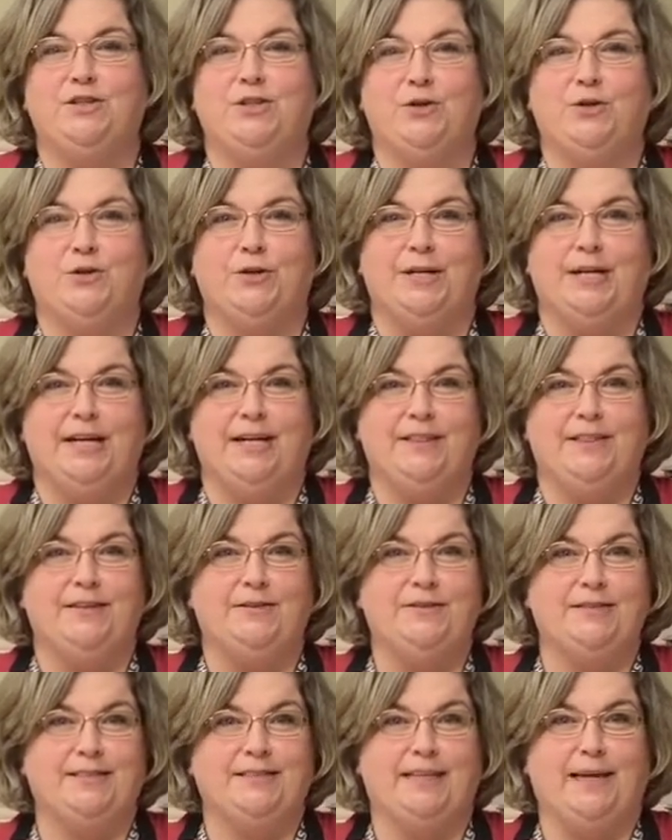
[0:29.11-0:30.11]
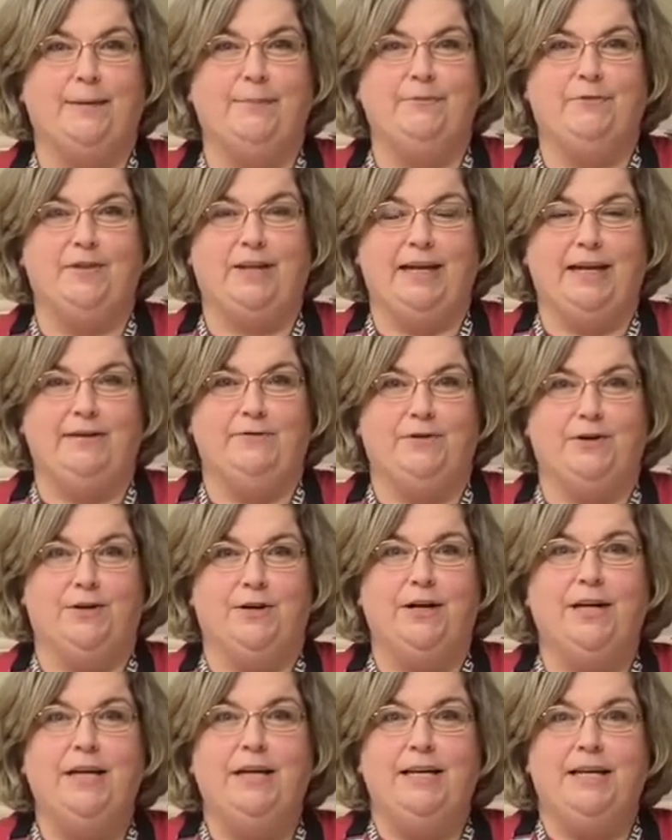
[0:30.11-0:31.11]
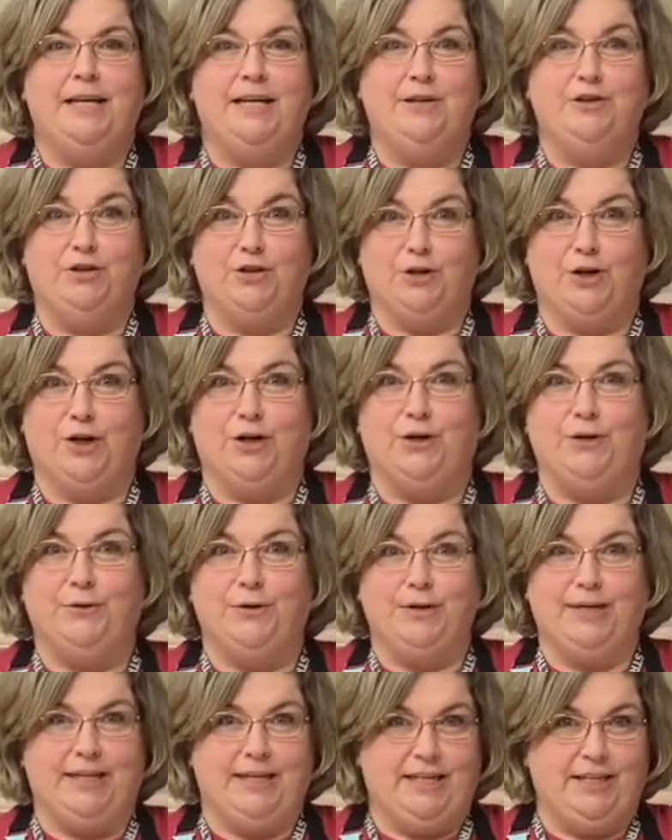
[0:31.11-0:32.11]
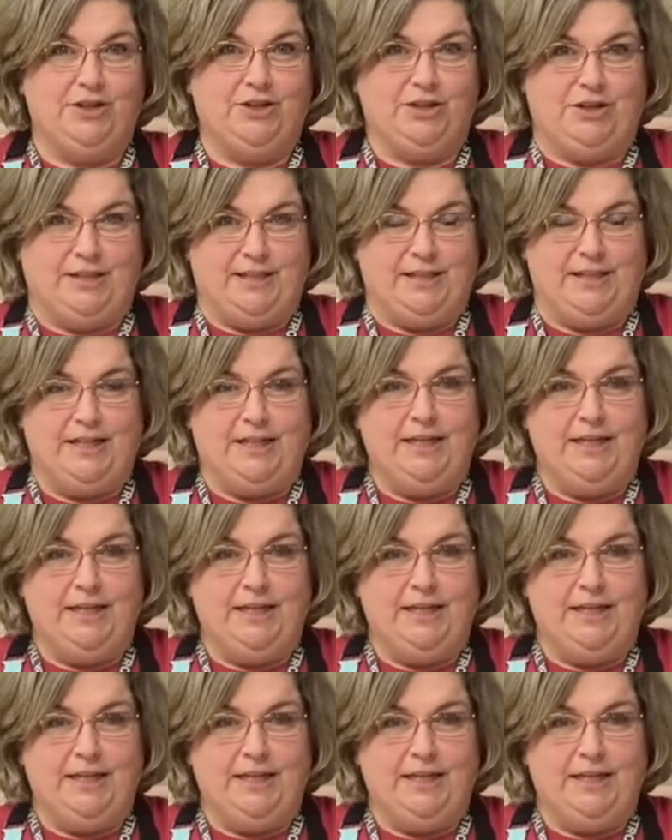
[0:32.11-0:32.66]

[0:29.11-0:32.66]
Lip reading: to create the same flavor in your own kitchen.